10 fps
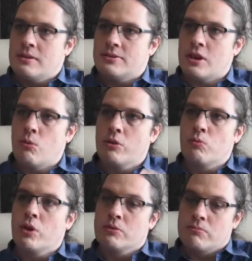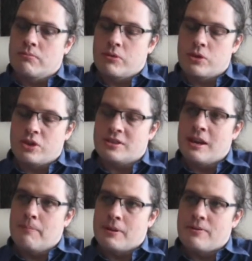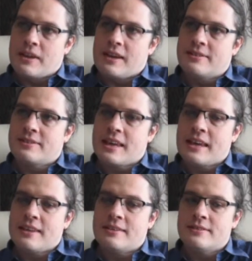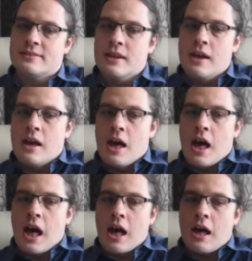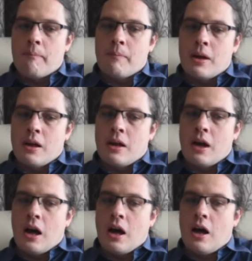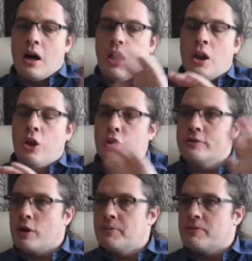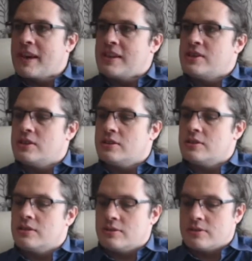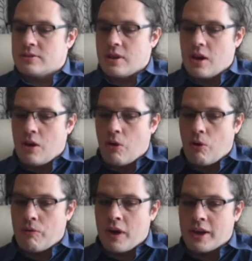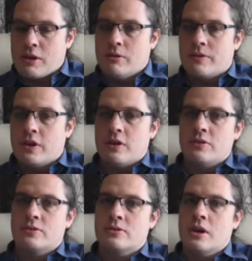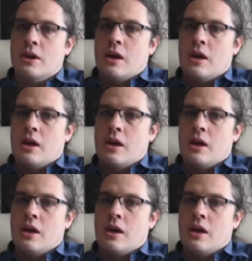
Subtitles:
So one good example of this is a lot of observations of our universe